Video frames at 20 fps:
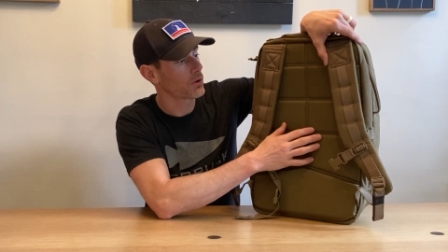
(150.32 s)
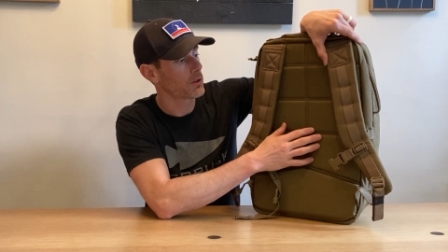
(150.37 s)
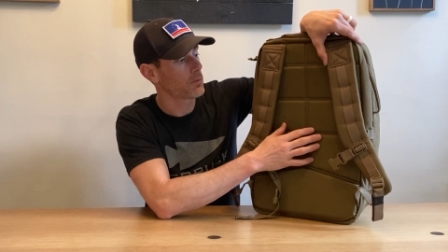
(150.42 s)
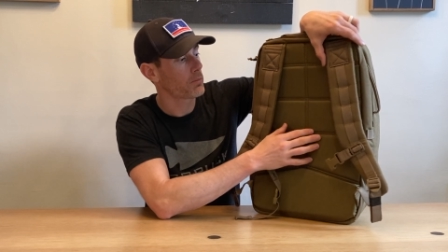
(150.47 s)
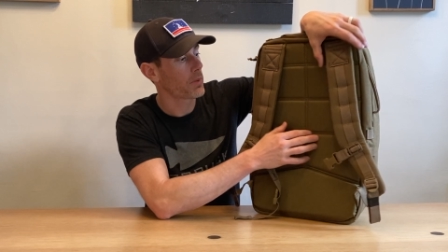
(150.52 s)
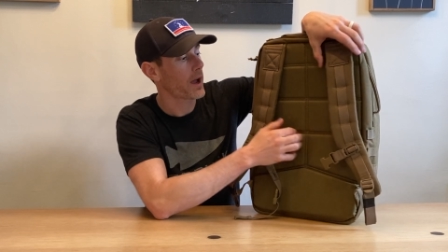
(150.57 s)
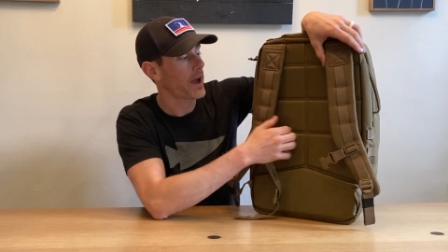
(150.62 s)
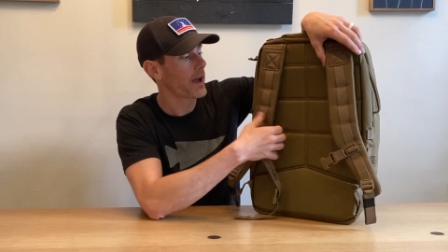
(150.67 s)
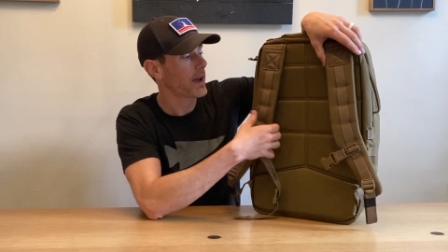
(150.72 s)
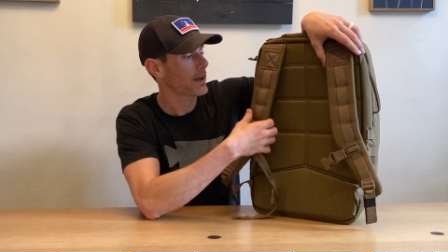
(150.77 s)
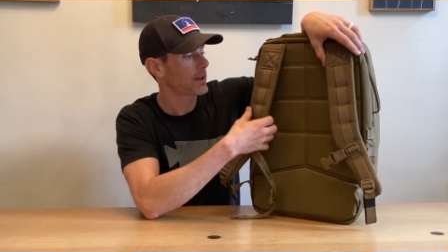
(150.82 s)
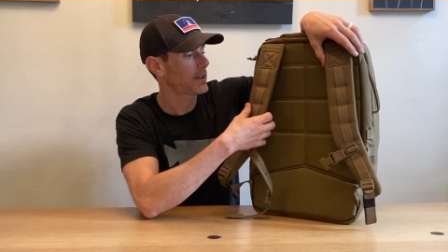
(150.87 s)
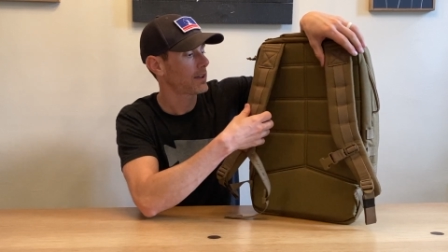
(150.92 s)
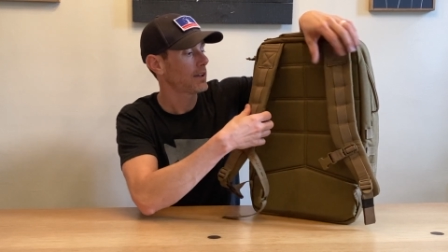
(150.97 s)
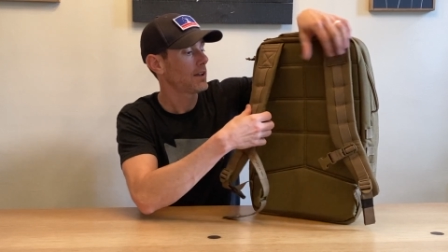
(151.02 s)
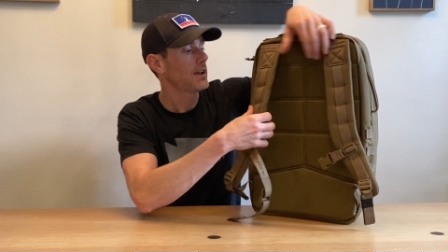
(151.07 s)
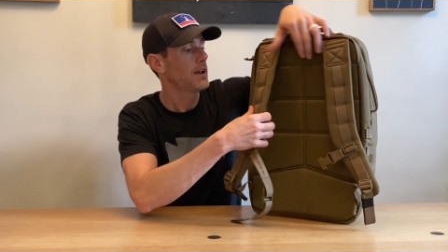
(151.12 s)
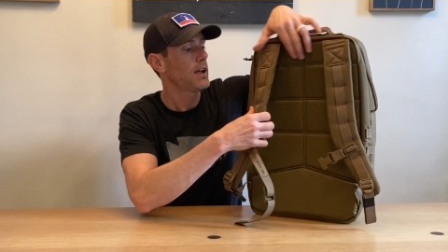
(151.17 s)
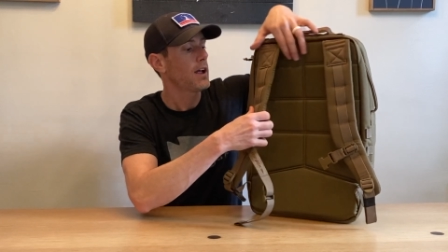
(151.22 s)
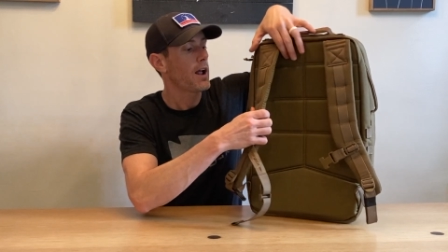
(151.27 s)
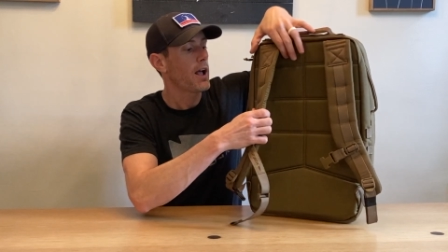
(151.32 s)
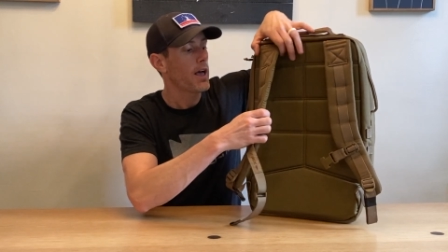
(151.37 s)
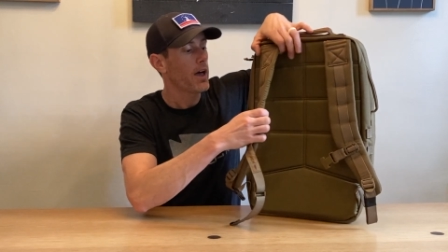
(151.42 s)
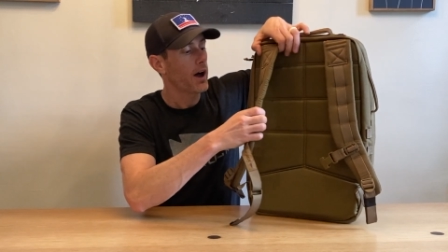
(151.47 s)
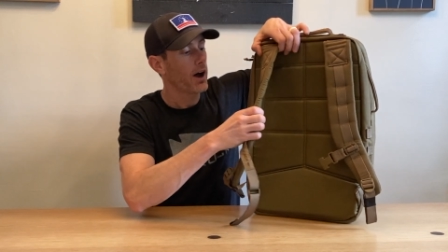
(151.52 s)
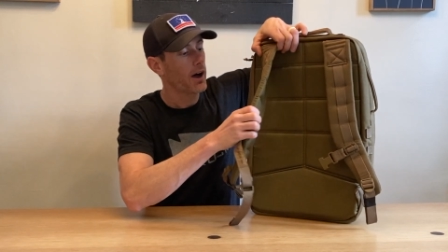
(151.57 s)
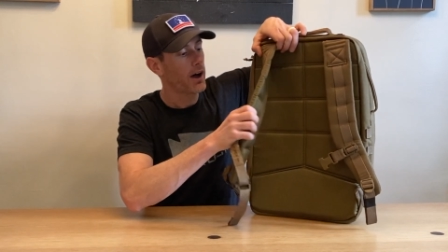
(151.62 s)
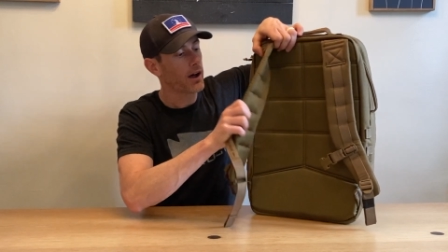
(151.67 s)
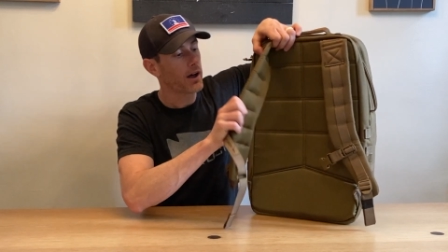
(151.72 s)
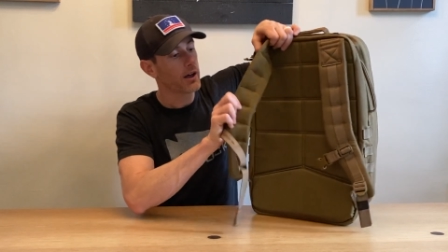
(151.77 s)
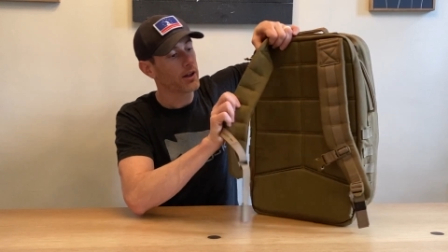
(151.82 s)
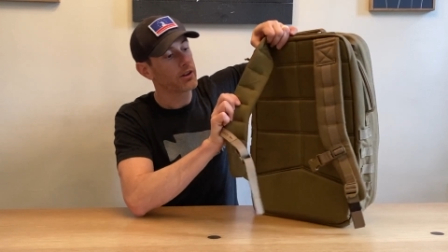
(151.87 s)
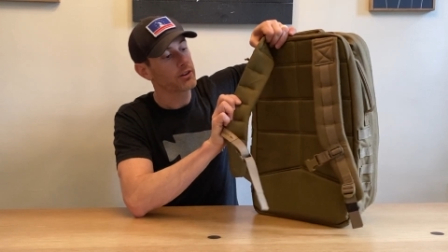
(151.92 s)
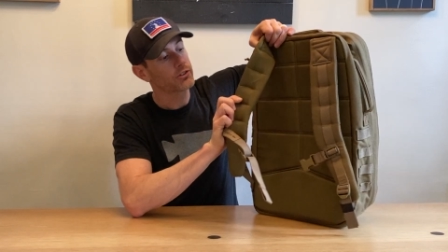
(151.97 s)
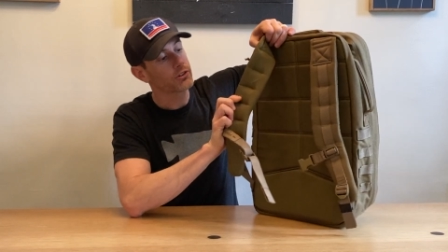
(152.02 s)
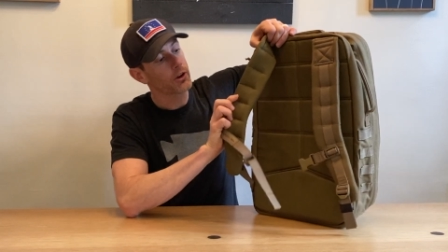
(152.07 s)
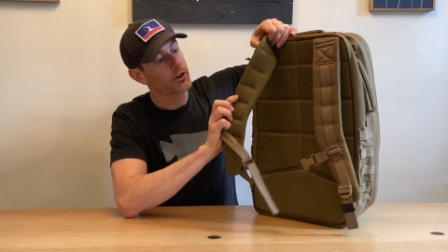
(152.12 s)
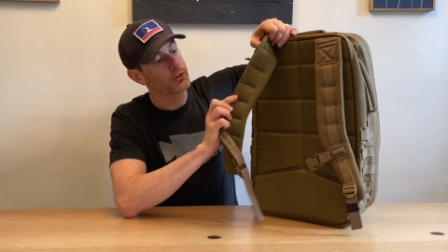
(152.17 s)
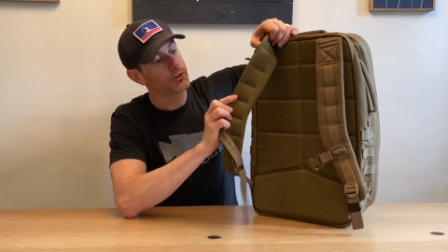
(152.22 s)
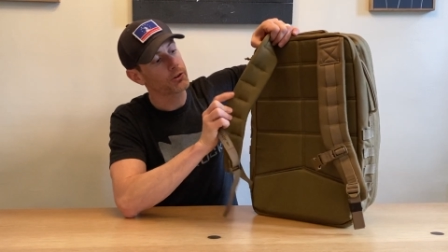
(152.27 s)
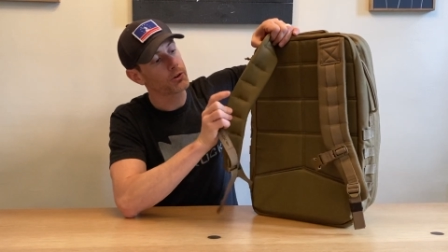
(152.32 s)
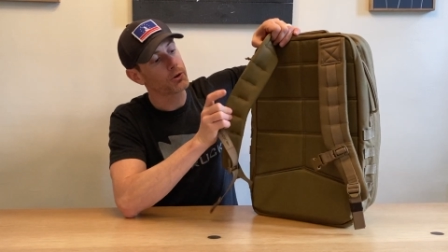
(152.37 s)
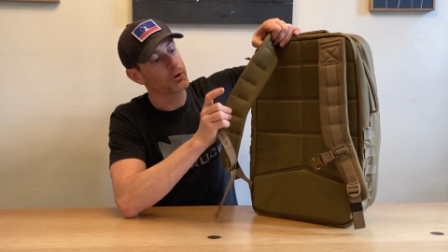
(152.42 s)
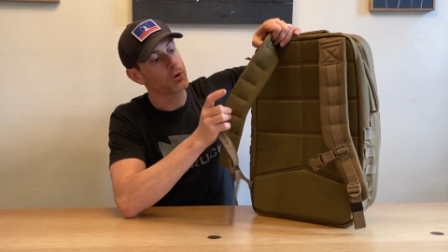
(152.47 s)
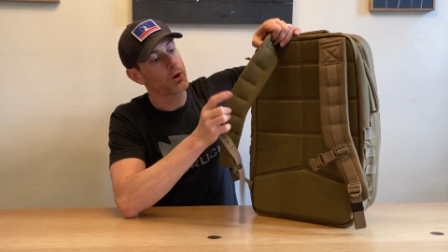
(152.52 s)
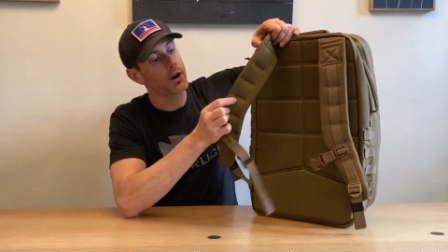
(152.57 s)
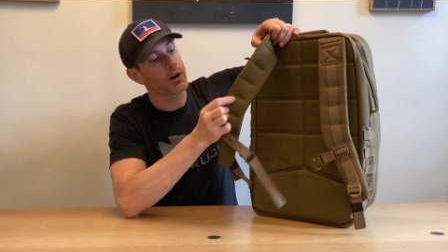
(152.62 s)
the back. It's also